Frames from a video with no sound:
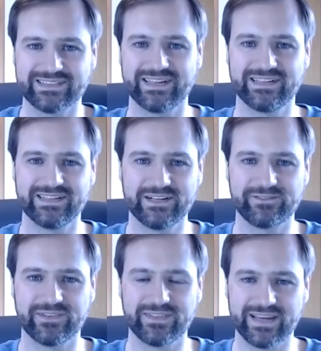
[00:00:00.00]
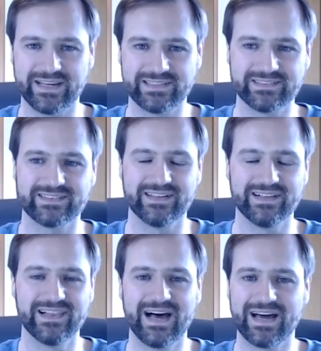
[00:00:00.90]
and different things
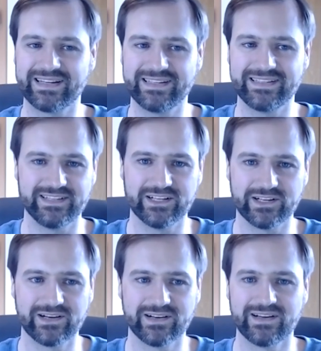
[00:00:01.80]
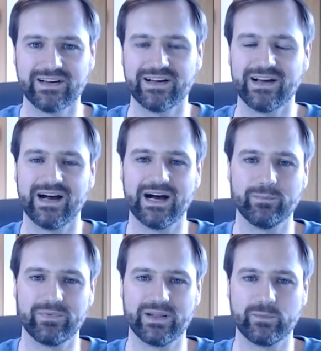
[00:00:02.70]
a lot easier
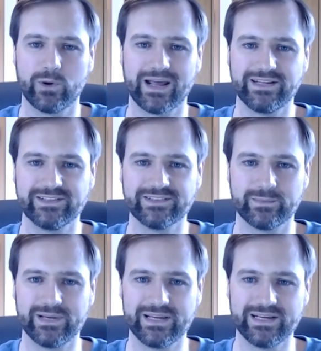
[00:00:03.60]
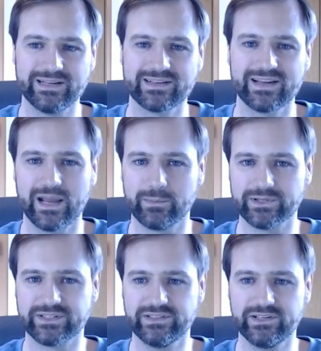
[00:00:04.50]
than what I used to be
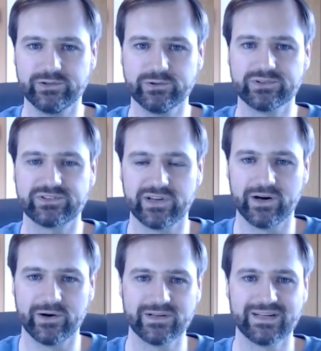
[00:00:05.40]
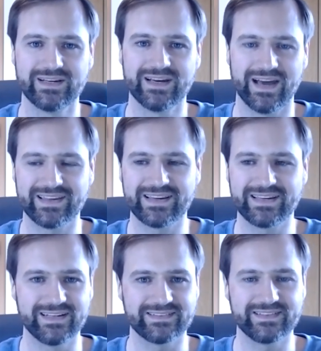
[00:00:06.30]
able to do. So I think it's